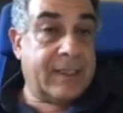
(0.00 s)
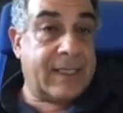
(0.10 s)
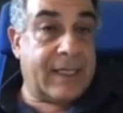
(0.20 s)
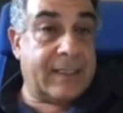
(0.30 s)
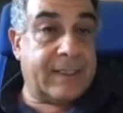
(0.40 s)

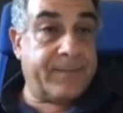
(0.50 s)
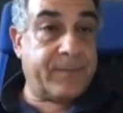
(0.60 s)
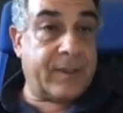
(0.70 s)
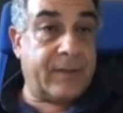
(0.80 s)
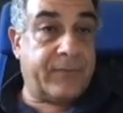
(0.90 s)
Then,
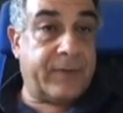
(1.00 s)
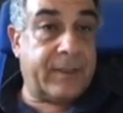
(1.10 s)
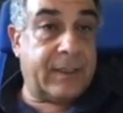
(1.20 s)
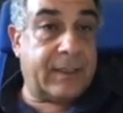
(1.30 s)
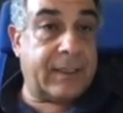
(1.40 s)
if
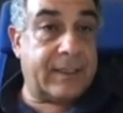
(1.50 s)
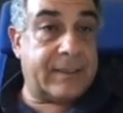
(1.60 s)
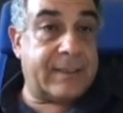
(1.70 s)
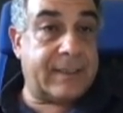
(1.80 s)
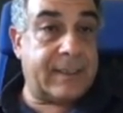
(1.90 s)
he can
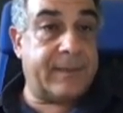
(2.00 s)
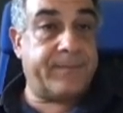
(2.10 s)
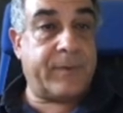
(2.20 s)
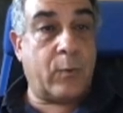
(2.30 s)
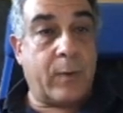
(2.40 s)
see
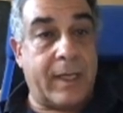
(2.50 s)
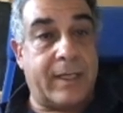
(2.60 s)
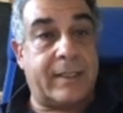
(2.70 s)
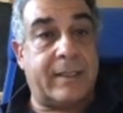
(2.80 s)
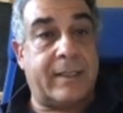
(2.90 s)

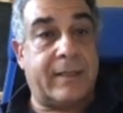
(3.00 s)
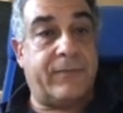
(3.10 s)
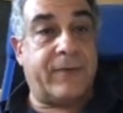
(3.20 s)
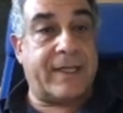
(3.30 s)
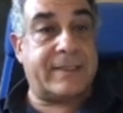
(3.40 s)
when a
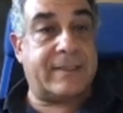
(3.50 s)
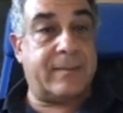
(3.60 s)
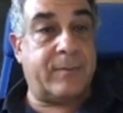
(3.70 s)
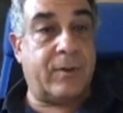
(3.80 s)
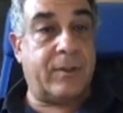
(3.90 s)
faster
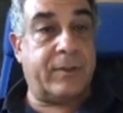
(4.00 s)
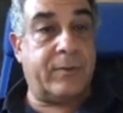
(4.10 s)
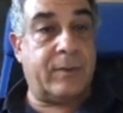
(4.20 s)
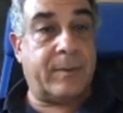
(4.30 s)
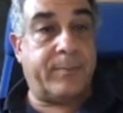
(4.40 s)

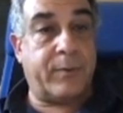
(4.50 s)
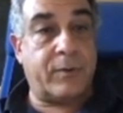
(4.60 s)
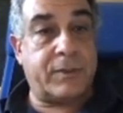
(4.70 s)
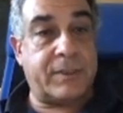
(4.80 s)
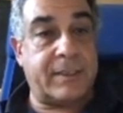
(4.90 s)
molecule
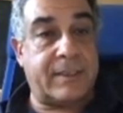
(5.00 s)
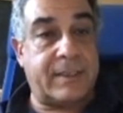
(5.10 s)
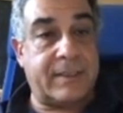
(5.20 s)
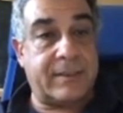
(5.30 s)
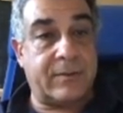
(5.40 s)
approaches
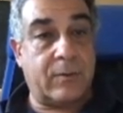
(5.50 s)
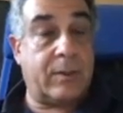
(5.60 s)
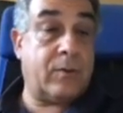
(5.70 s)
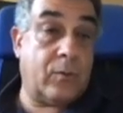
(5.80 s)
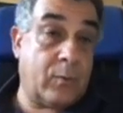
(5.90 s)
this door,
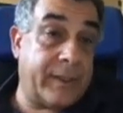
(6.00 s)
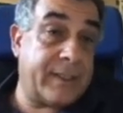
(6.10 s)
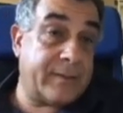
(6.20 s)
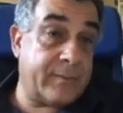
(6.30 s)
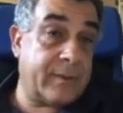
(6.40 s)
or when a
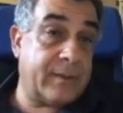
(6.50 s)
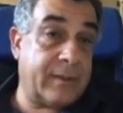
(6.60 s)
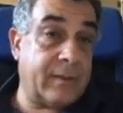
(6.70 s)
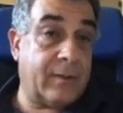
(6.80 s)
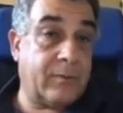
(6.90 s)

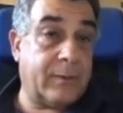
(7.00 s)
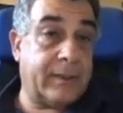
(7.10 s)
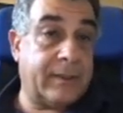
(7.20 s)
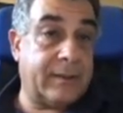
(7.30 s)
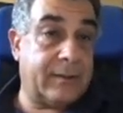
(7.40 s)

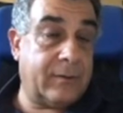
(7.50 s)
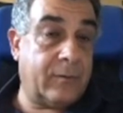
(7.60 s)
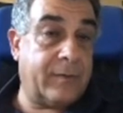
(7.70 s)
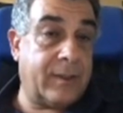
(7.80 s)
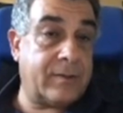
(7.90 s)
low
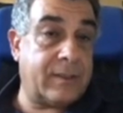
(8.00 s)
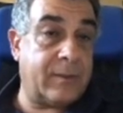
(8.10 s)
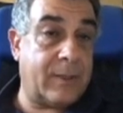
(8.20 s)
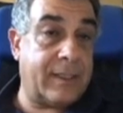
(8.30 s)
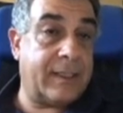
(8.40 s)
velocity
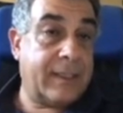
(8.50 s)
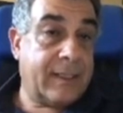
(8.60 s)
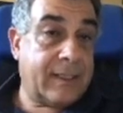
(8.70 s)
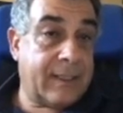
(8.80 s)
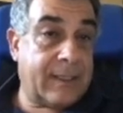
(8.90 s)
one
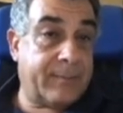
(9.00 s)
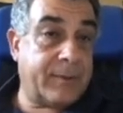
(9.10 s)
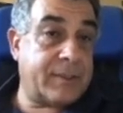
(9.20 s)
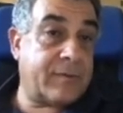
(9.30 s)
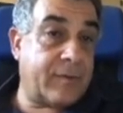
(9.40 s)

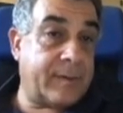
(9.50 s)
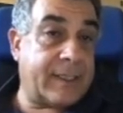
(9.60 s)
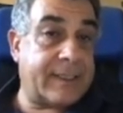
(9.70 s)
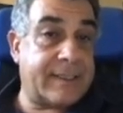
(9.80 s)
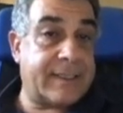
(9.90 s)
approaches from the
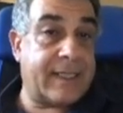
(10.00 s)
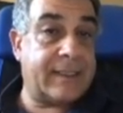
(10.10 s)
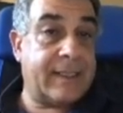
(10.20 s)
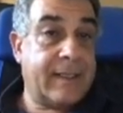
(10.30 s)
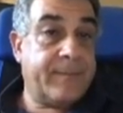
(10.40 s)
other
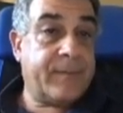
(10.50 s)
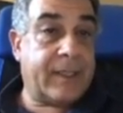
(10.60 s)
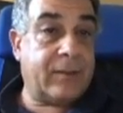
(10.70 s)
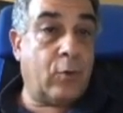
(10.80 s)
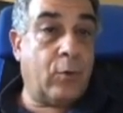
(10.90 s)
side,
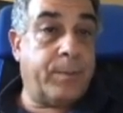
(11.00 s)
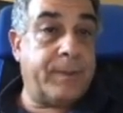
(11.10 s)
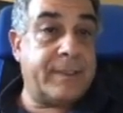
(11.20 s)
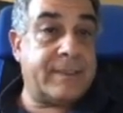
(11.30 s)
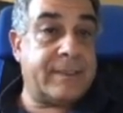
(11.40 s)
it
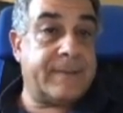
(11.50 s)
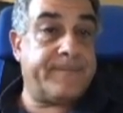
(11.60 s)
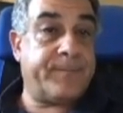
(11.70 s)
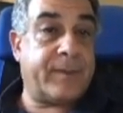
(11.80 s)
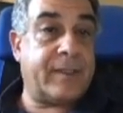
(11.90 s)
opens
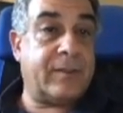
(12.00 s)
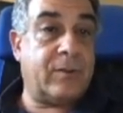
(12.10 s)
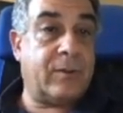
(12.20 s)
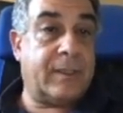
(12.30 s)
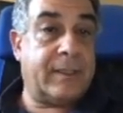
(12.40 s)
the
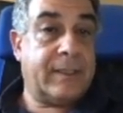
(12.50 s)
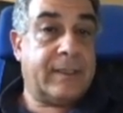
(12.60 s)
door,